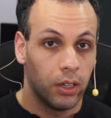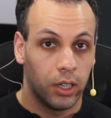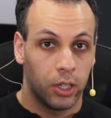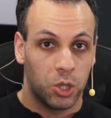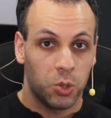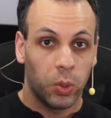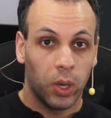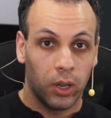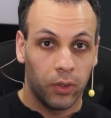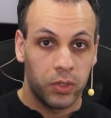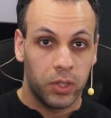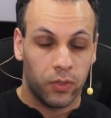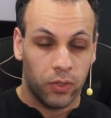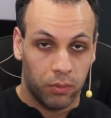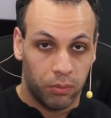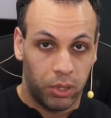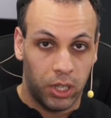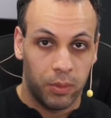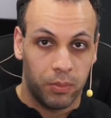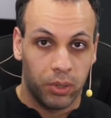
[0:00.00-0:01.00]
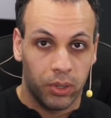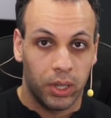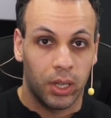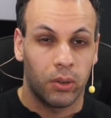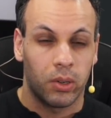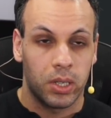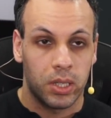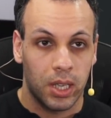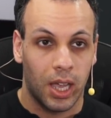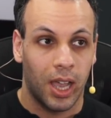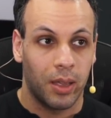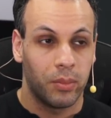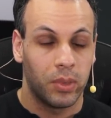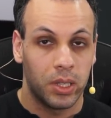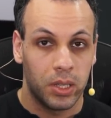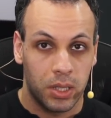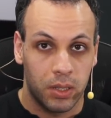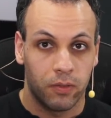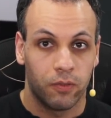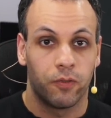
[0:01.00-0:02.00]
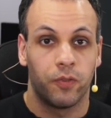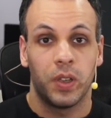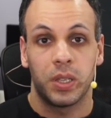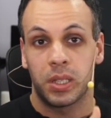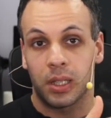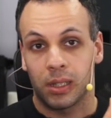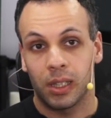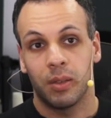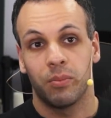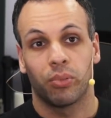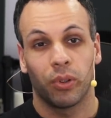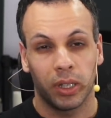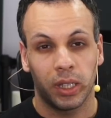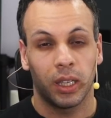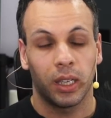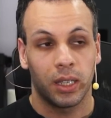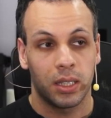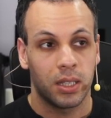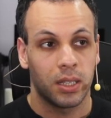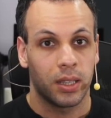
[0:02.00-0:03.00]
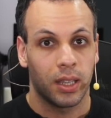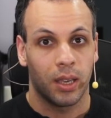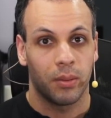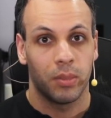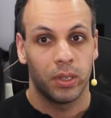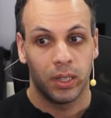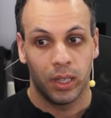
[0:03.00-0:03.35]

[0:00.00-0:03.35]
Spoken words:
12 different people their assignments and physically bringing it to them,